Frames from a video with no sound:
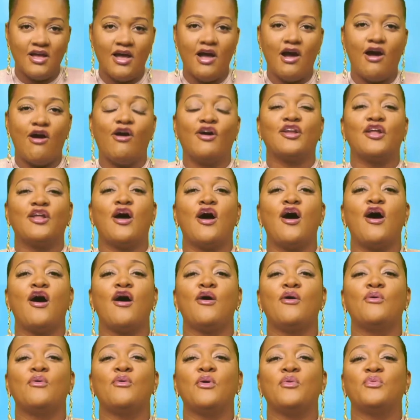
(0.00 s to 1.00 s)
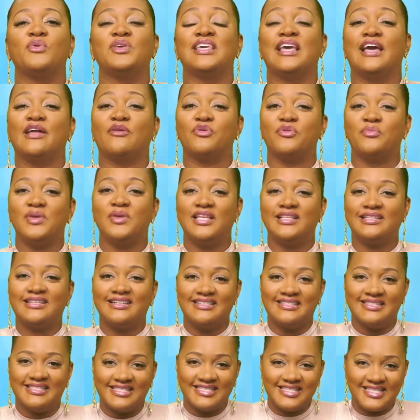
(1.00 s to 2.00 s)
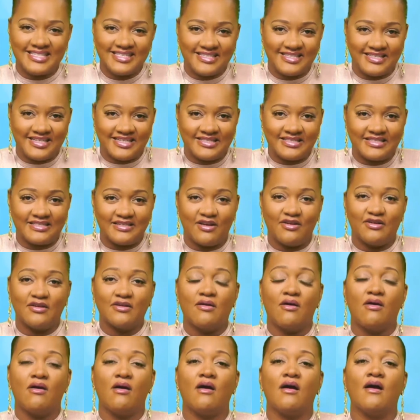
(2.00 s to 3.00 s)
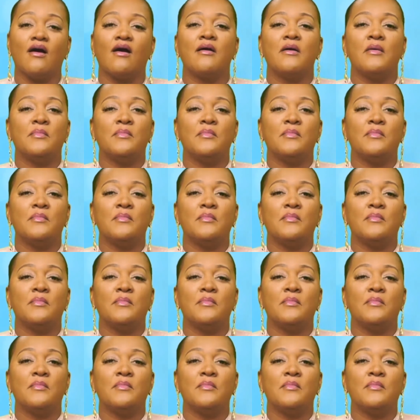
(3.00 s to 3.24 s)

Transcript: on how we can remain consistent on our